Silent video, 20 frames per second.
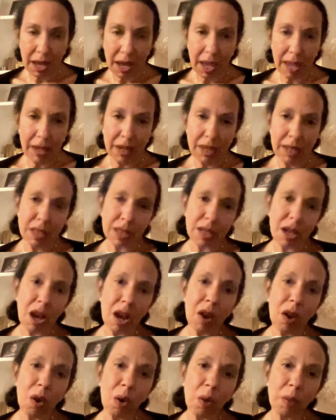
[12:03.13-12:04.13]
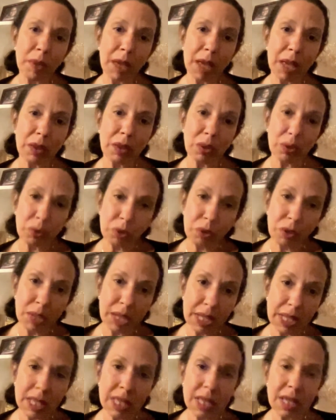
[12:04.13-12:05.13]
And it is our hope that through
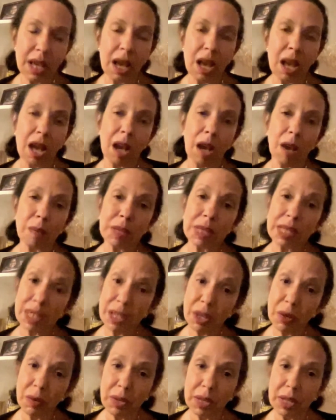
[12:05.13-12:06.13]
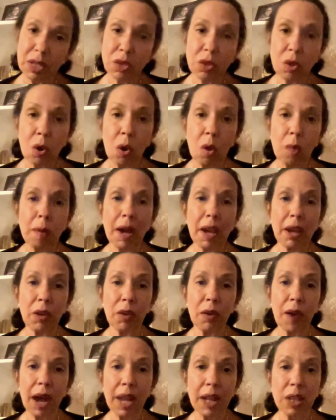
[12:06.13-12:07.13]
this series, Called by
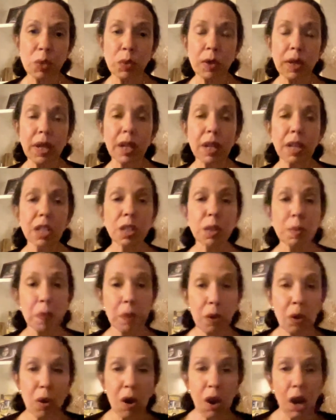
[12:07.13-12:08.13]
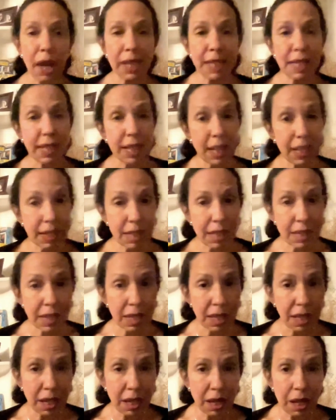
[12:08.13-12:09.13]
Christ, we can explore our
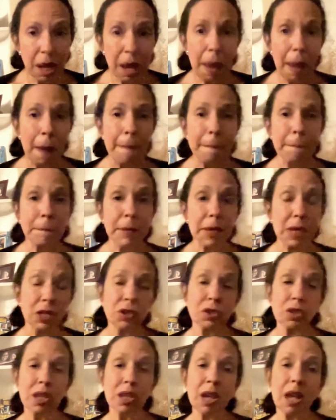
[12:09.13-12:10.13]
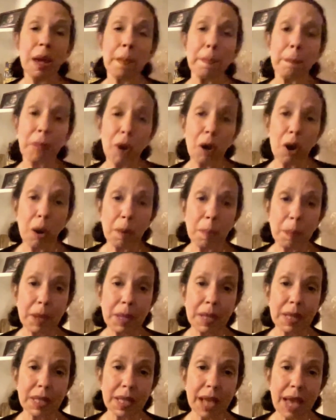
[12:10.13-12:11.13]
identity, mission, and
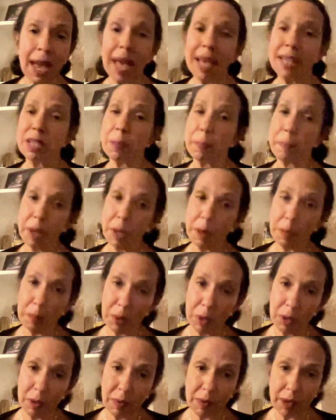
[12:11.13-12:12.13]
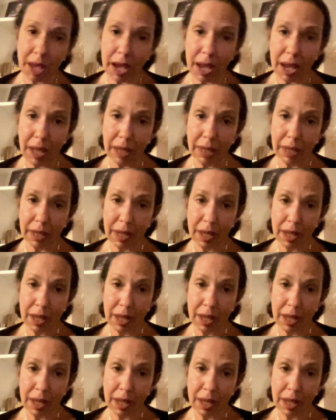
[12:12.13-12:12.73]
purpose as a people of God.